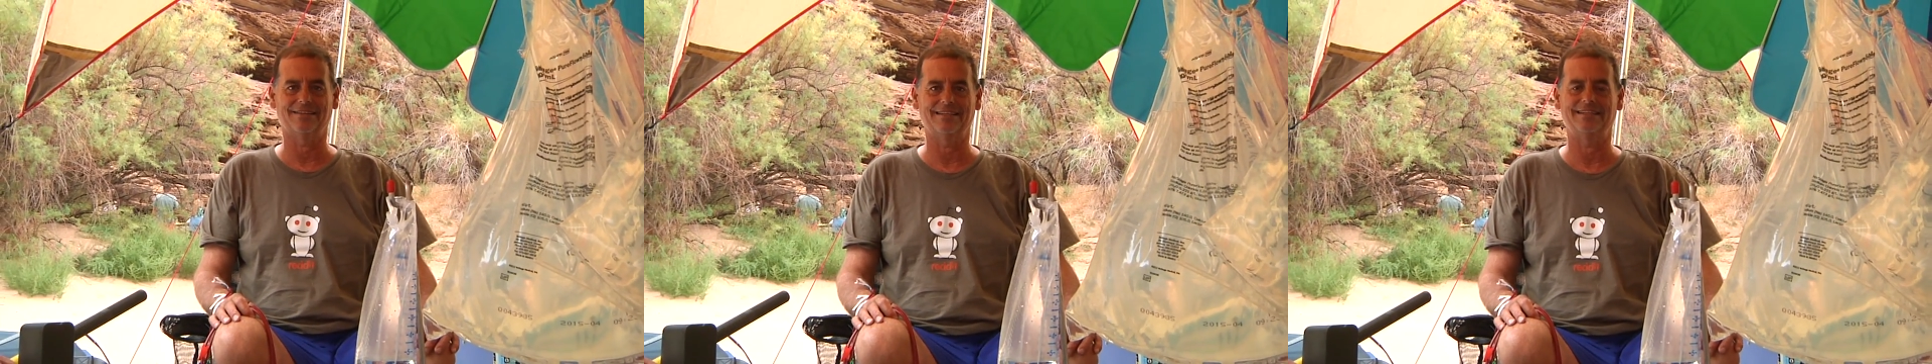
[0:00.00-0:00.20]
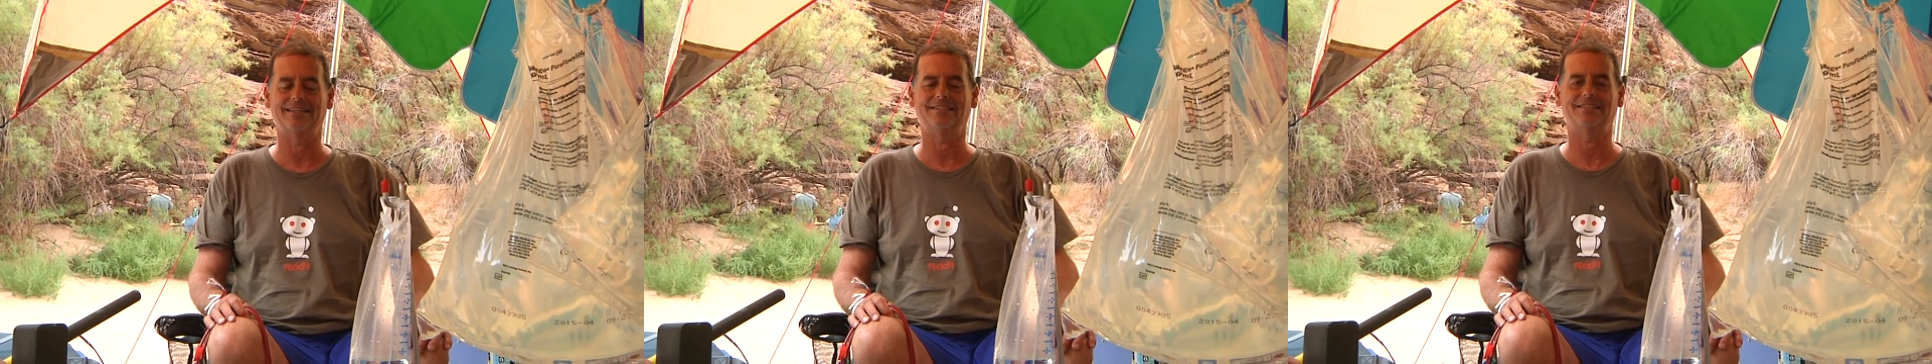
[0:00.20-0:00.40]

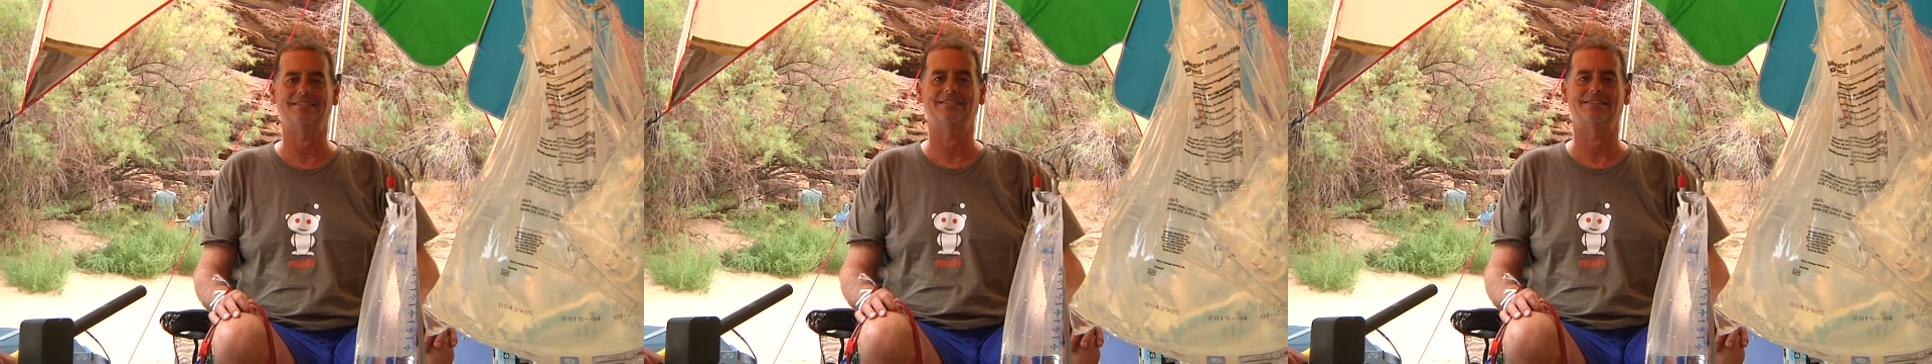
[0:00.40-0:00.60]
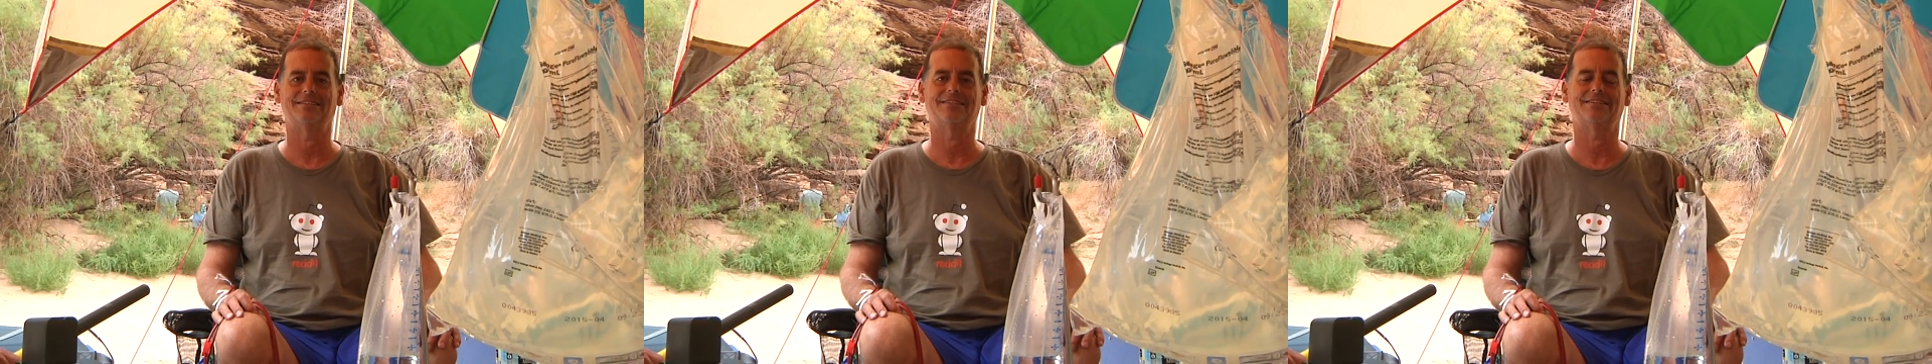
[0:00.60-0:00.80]

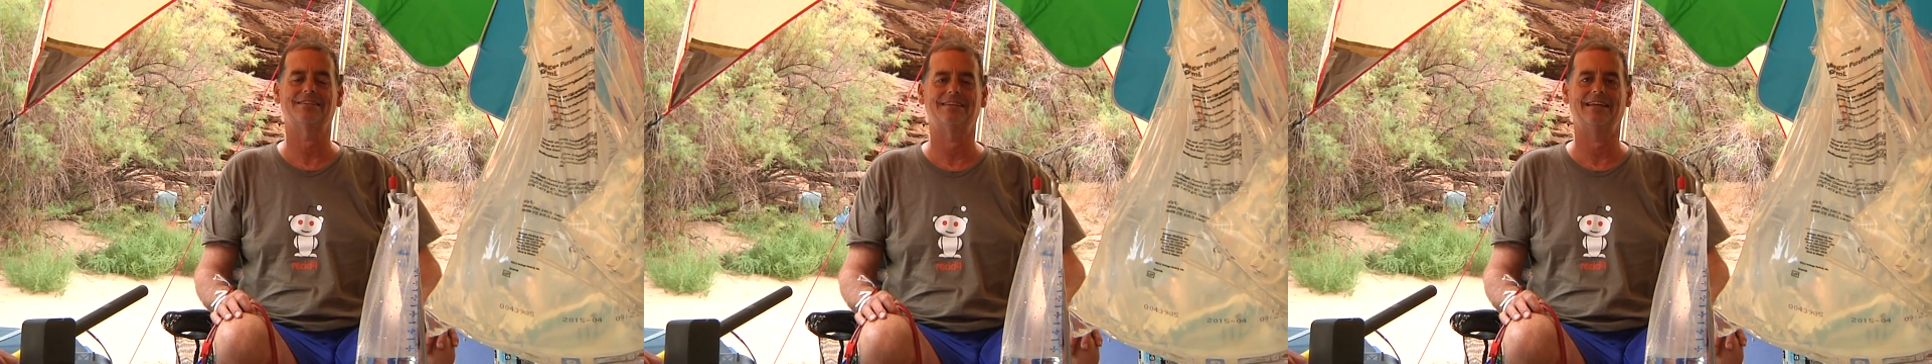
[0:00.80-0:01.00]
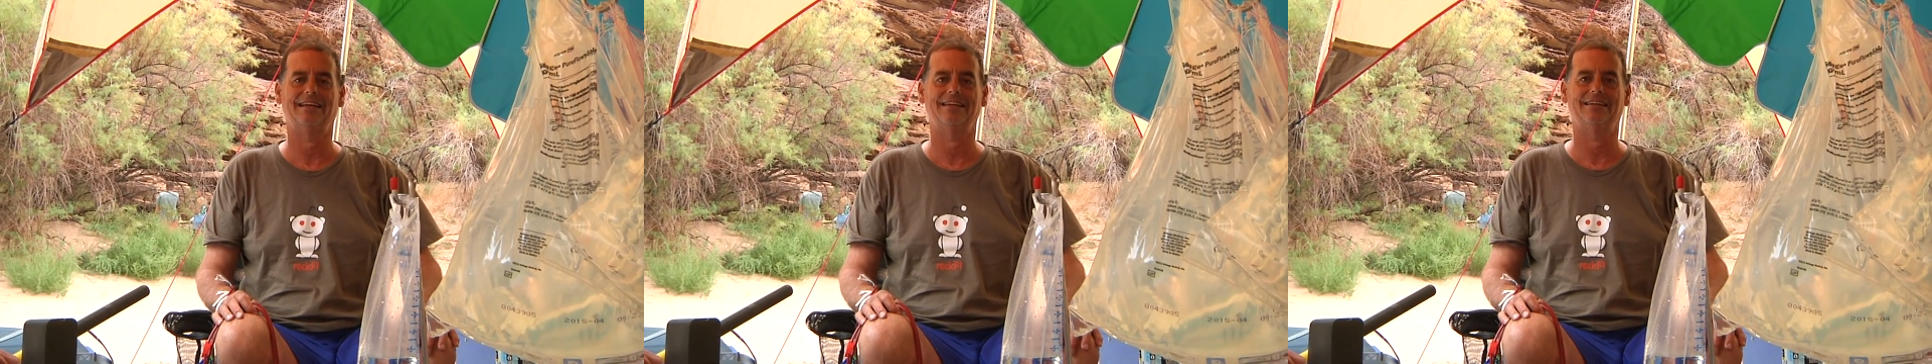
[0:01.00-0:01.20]
conditions,
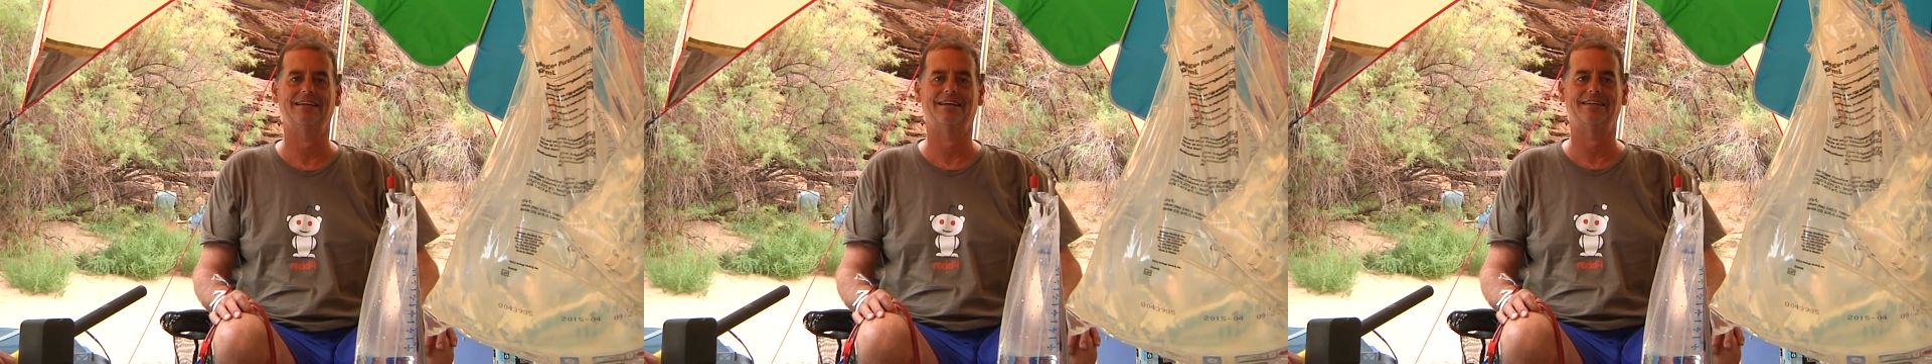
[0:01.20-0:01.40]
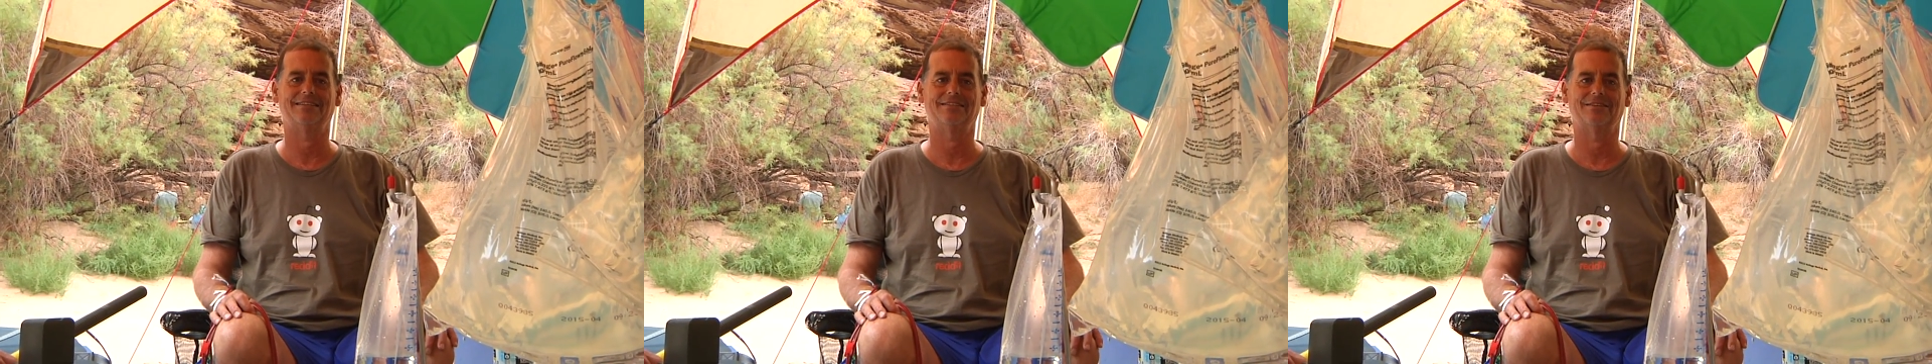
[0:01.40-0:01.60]
and
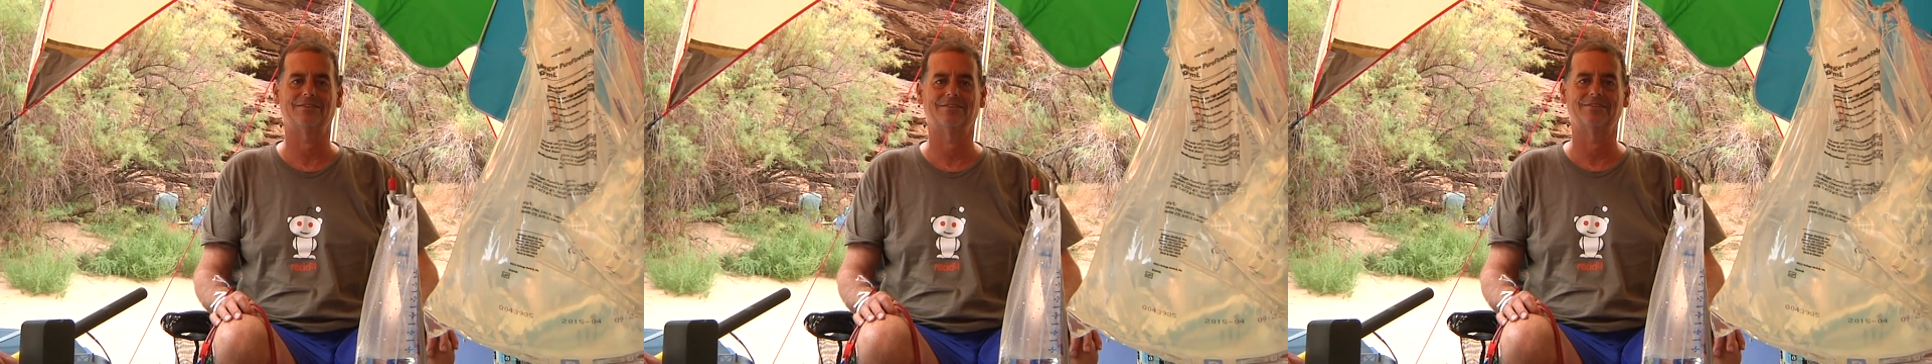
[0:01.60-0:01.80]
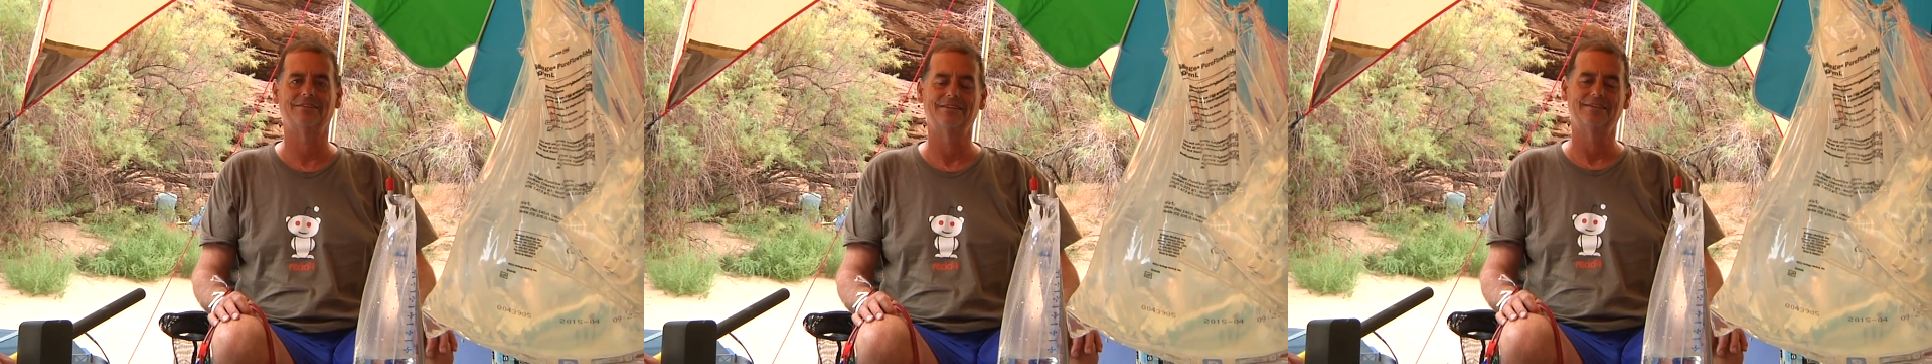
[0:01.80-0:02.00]
so